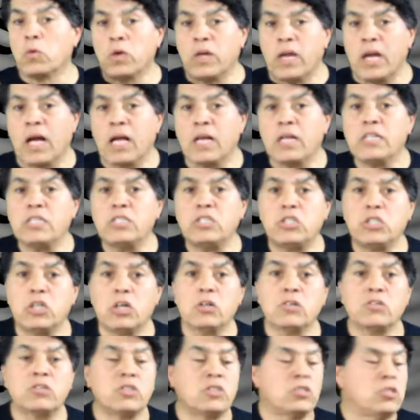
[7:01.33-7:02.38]
reality
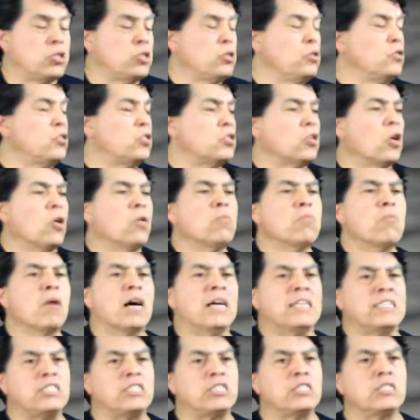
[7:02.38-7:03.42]
shows that do so
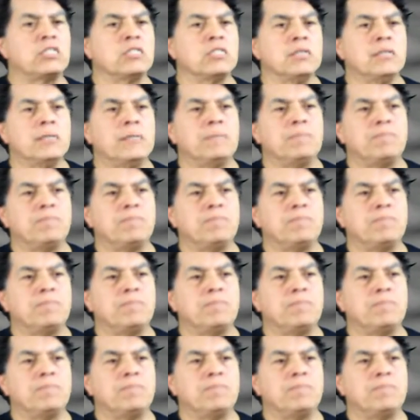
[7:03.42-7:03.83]
much.